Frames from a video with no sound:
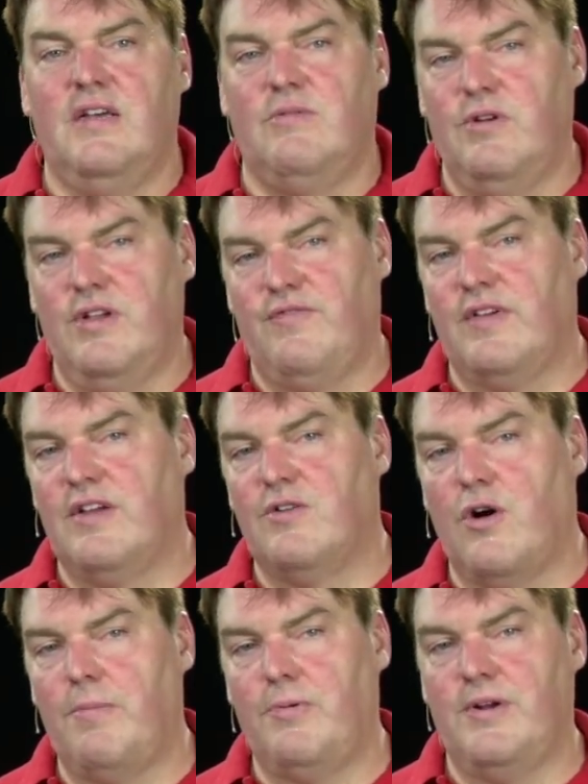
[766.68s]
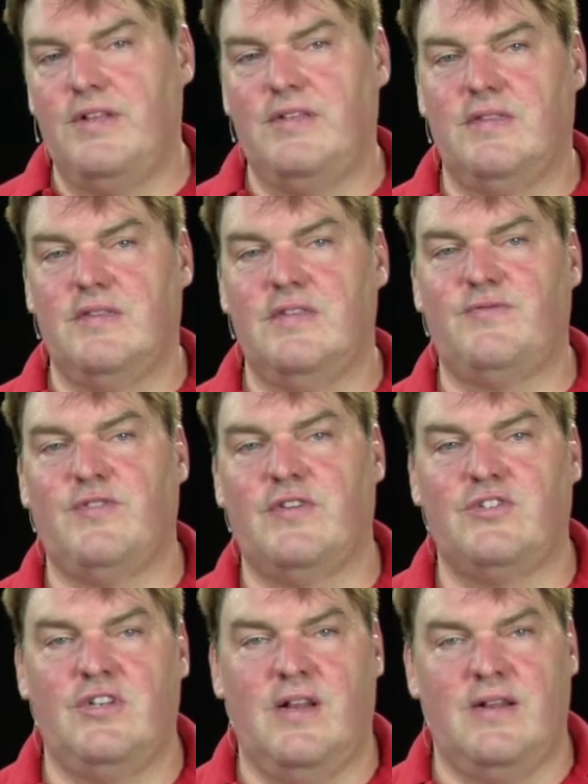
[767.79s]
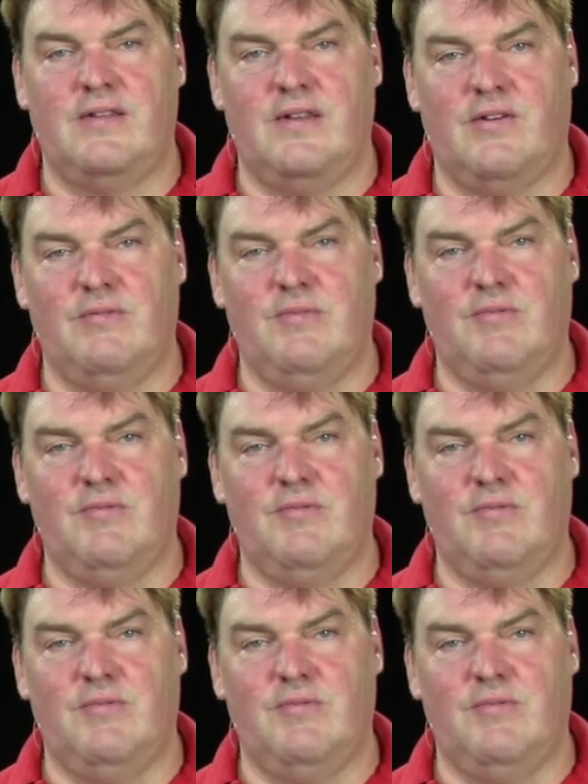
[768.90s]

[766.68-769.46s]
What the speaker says: We have incorporated this functionality now in